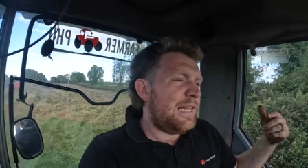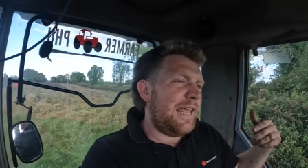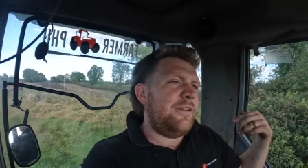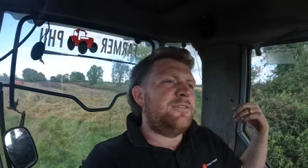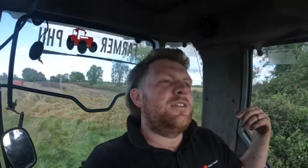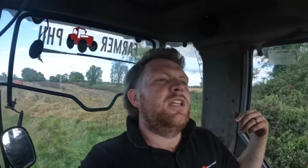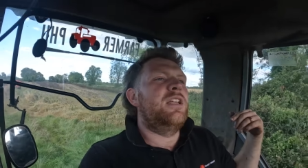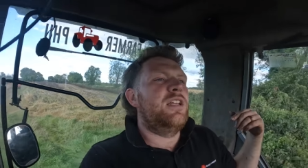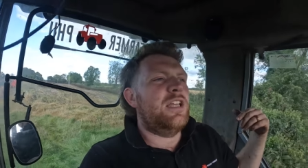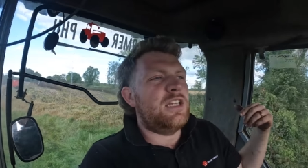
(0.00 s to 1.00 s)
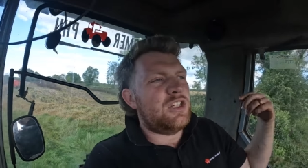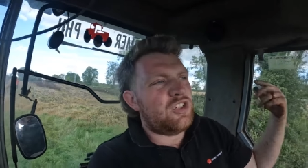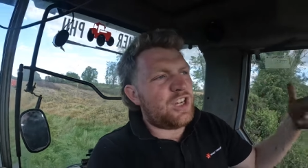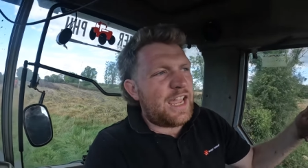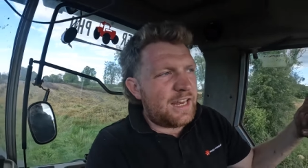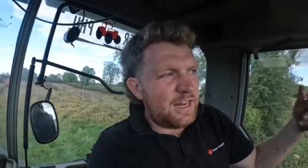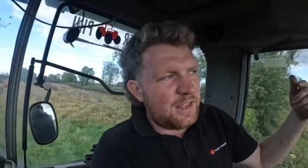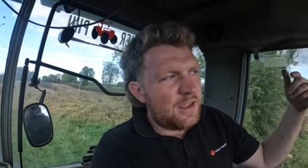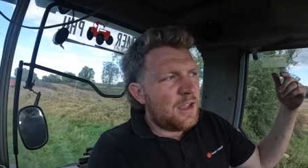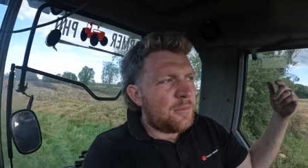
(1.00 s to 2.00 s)
left in the shed
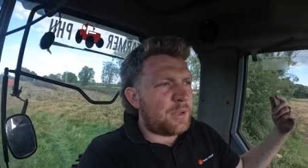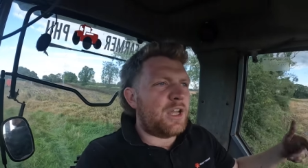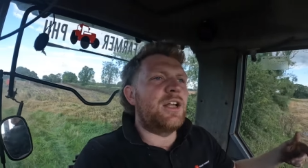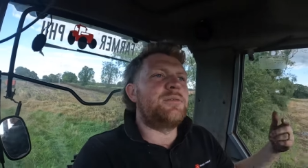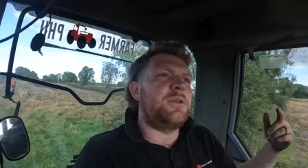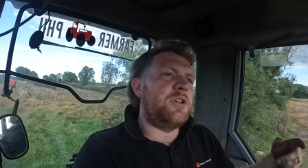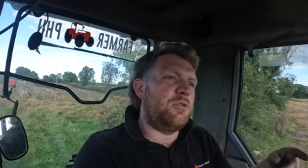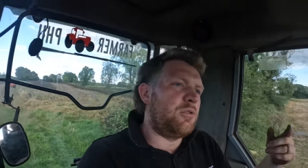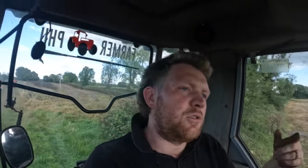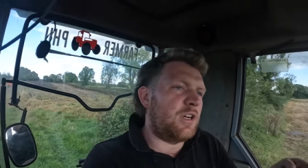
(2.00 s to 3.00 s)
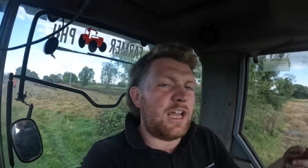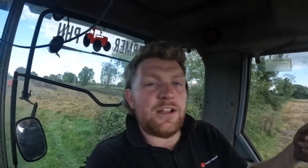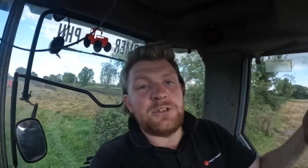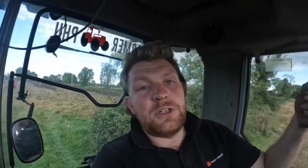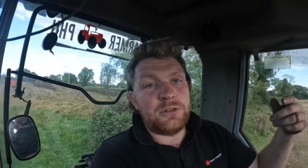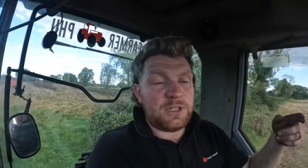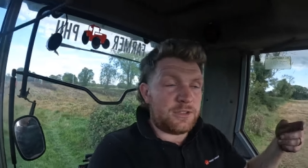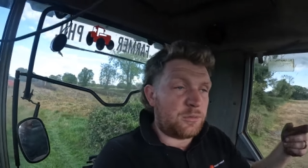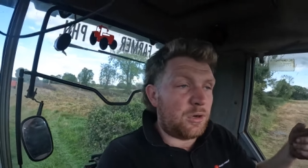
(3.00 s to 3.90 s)
because we knew we were going to have to do this